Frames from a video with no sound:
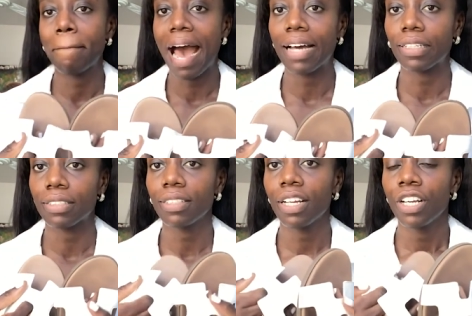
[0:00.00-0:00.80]

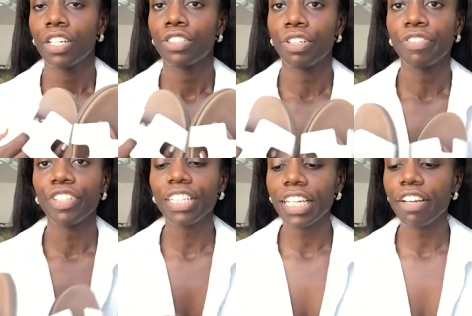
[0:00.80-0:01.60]
Madden. So if you're
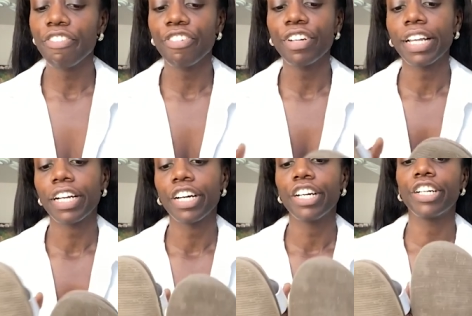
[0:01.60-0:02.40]
looking for like
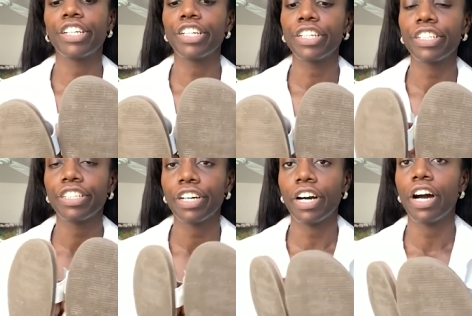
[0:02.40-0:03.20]
a good,
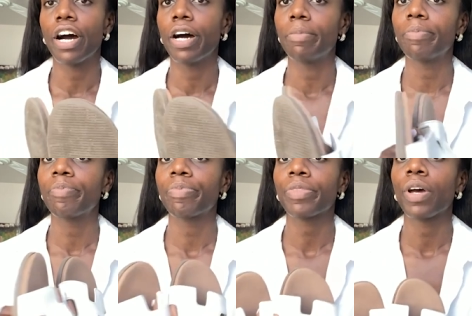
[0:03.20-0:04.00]
um,
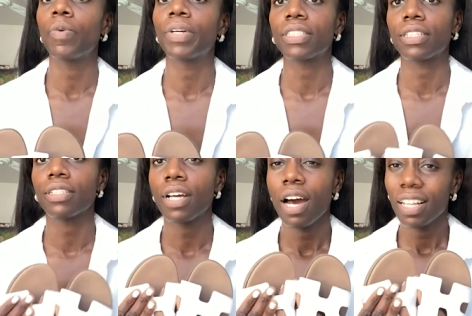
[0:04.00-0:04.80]
what is
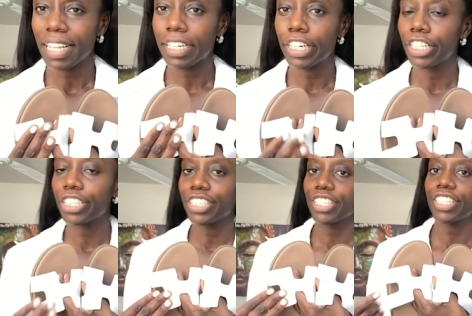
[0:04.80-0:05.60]
it? Like a
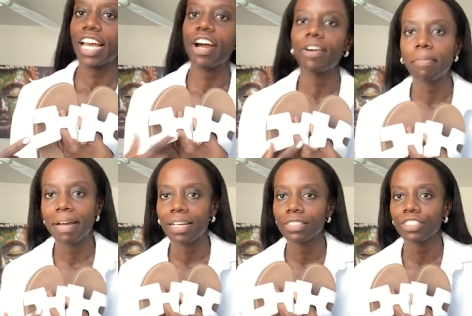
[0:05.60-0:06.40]
good
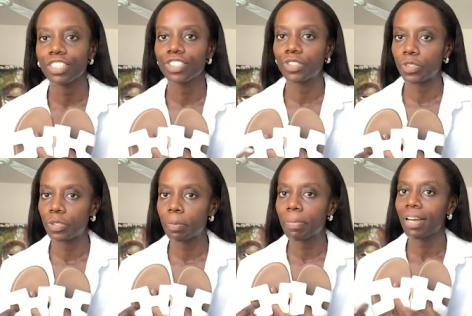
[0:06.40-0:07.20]
Hermes
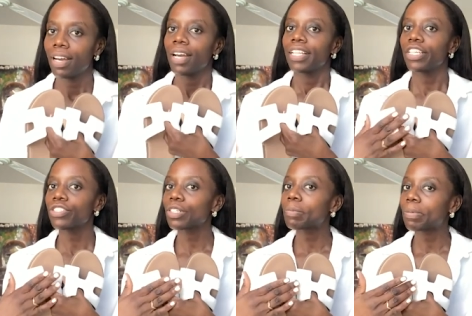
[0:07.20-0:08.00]
dupe, these
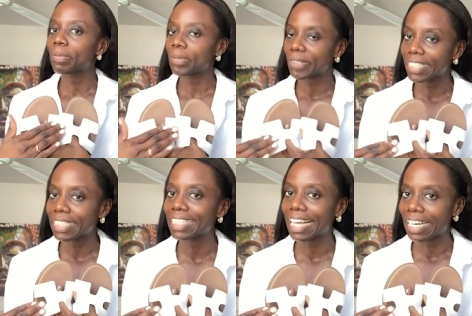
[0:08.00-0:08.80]
are
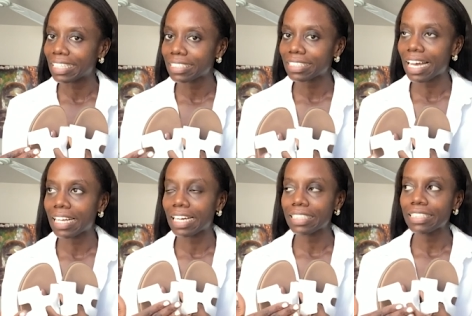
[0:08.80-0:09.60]
pretty nice. I
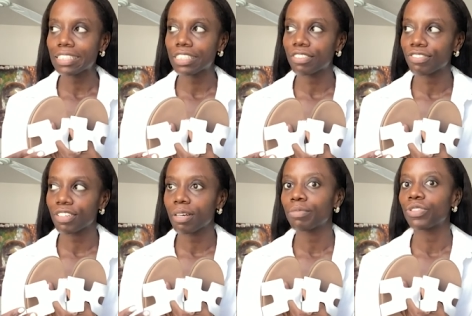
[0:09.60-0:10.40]
got these
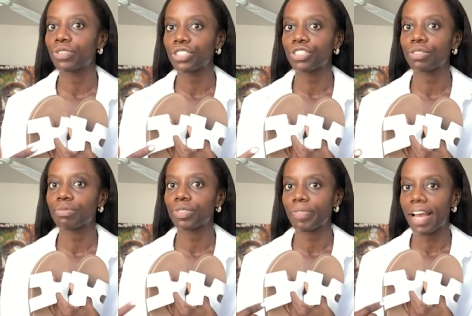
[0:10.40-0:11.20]
from
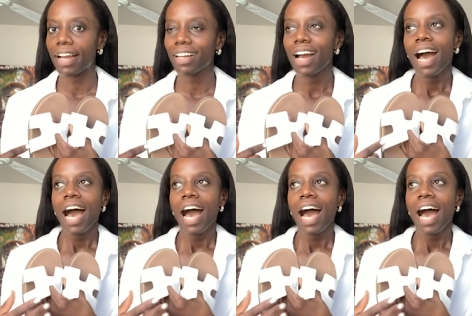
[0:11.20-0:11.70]
Nordstrom Rack.